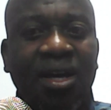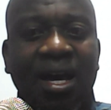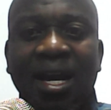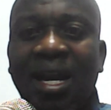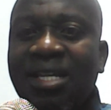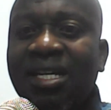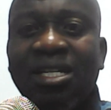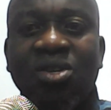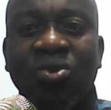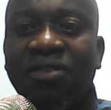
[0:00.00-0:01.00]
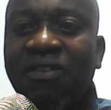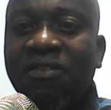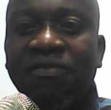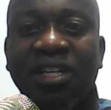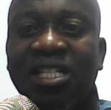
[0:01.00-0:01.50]
Elijah did not
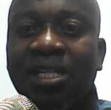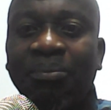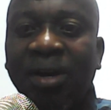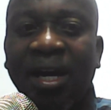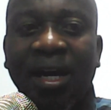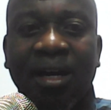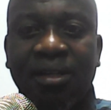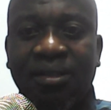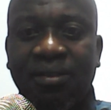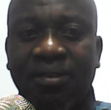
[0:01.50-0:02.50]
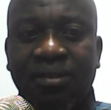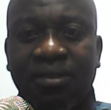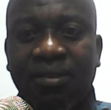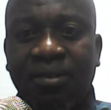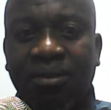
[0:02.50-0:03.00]
even finish a prayer,
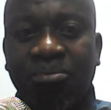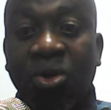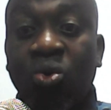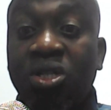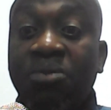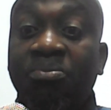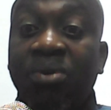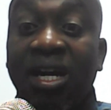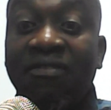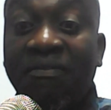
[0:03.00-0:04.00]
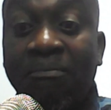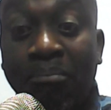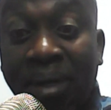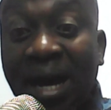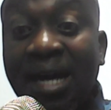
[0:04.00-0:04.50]
because he
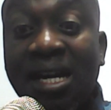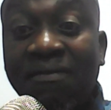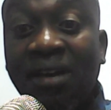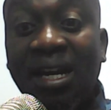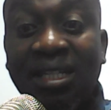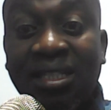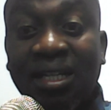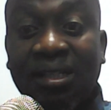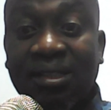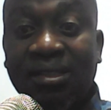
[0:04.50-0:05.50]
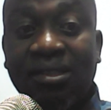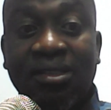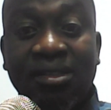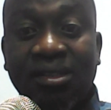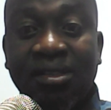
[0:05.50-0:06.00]
prayed by revelation.
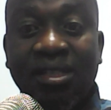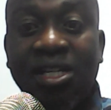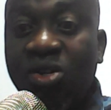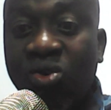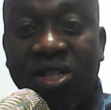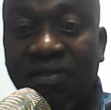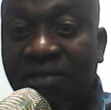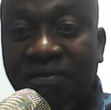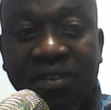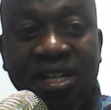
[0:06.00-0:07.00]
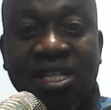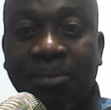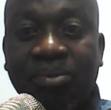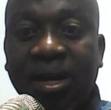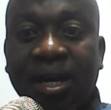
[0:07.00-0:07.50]
He did not even finish
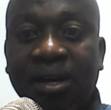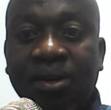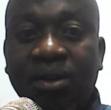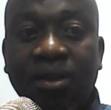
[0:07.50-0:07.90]
a prayer.